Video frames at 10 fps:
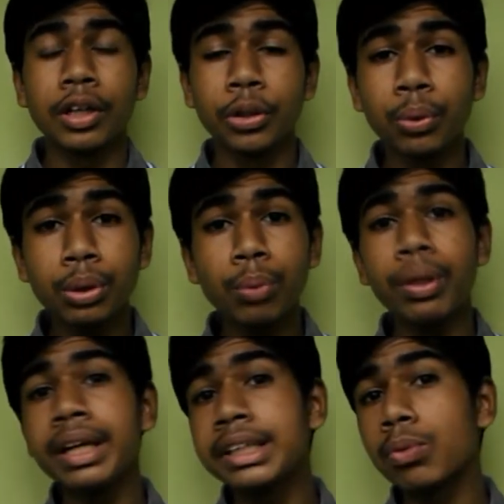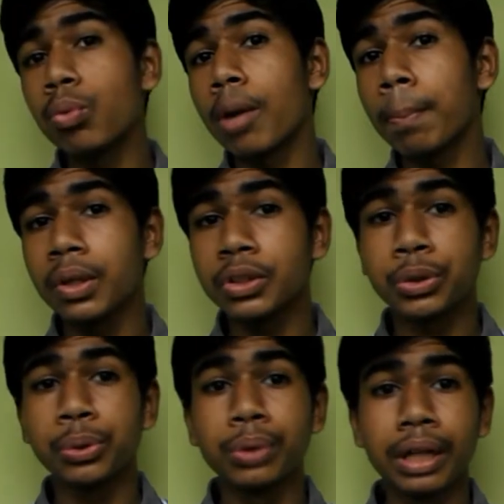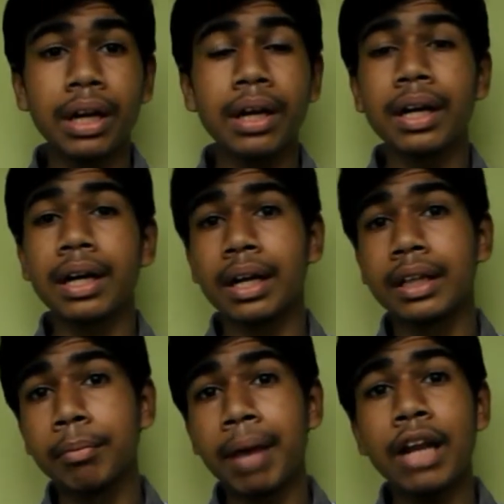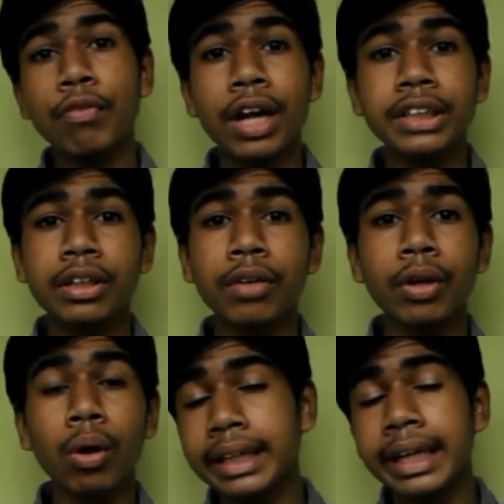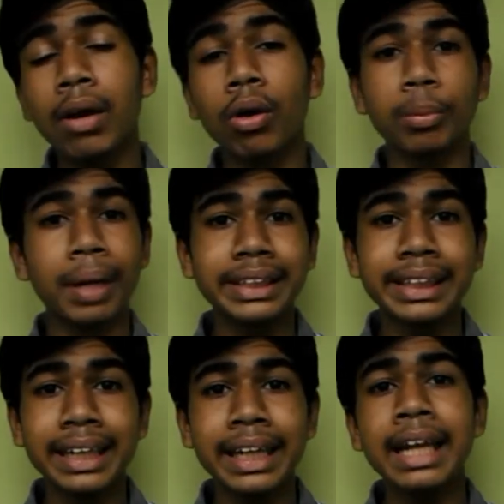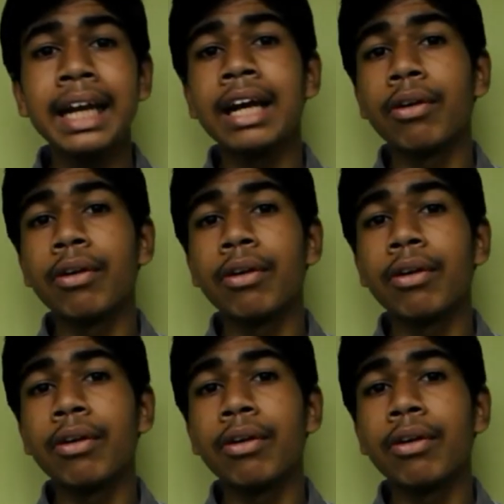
Due to the release of OnePlus 2, the, the manufacturer will automatically